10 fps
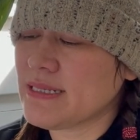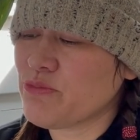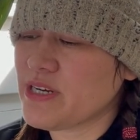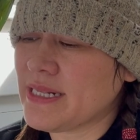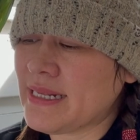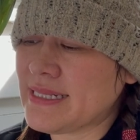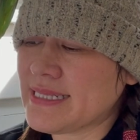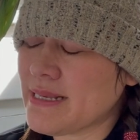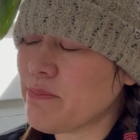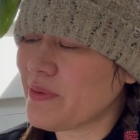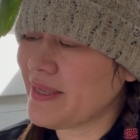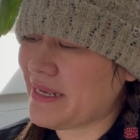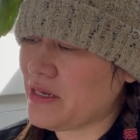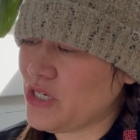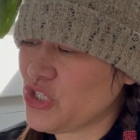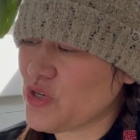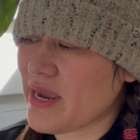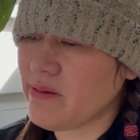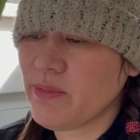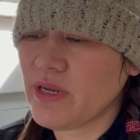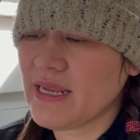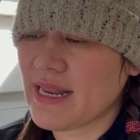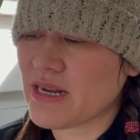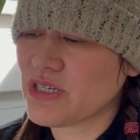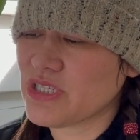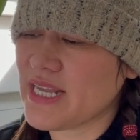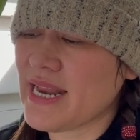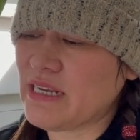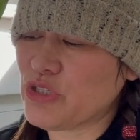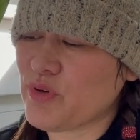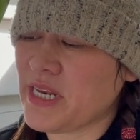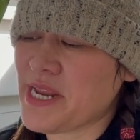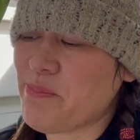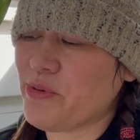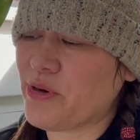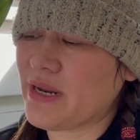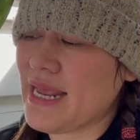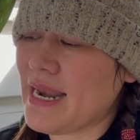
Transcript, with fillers: written in simple English so everybody can understand and train their bird.